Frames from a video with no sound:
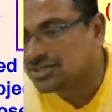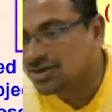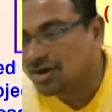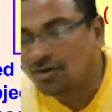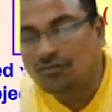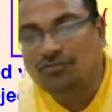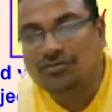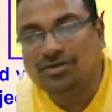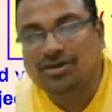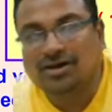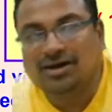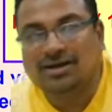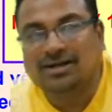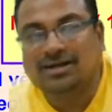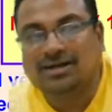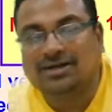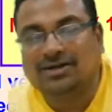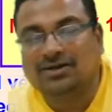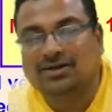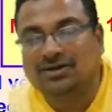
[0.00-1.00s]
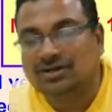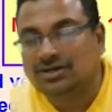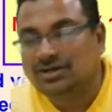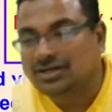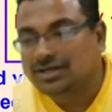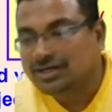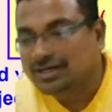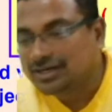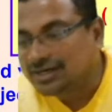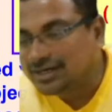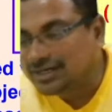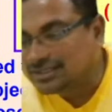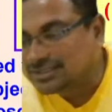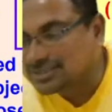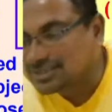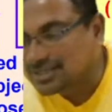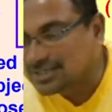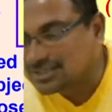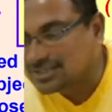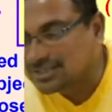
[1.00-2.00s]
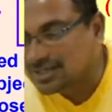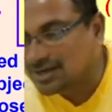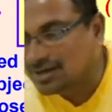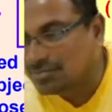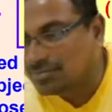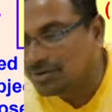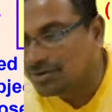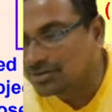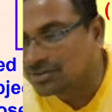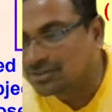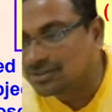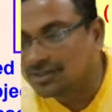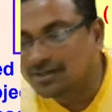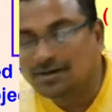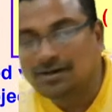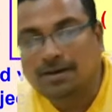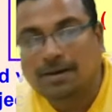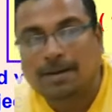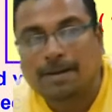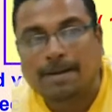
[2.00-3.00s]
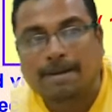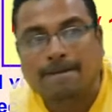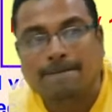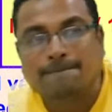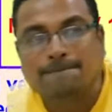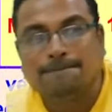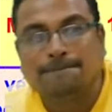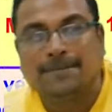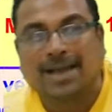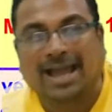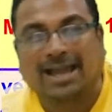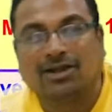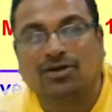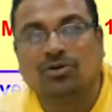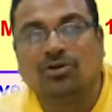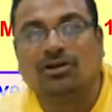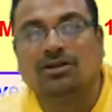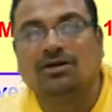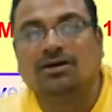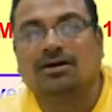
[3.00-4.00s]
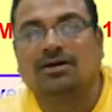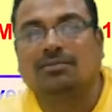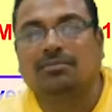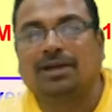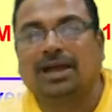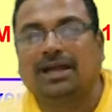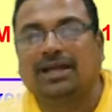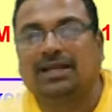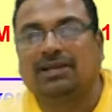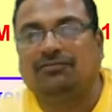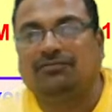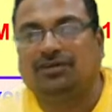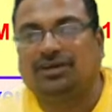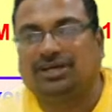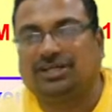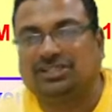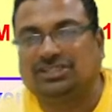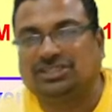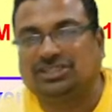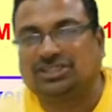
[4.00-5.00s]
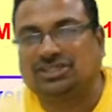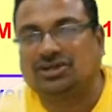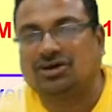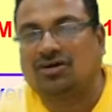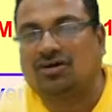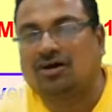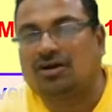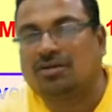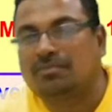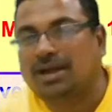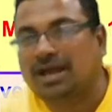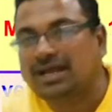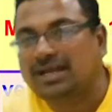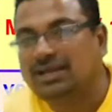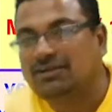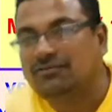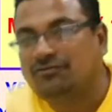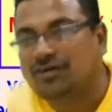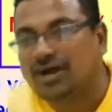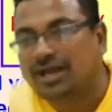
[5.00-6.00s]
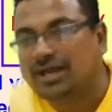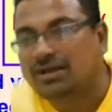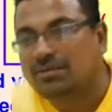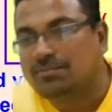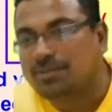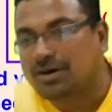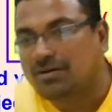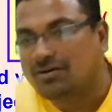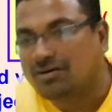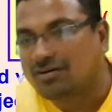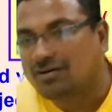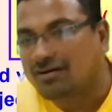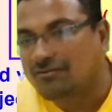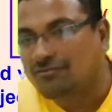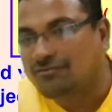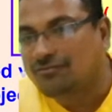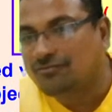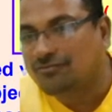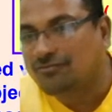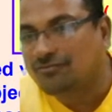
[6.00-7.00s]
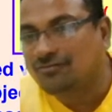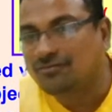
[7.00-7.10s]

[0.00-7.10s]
Now we are discuss about the angular magnification or magnifying power of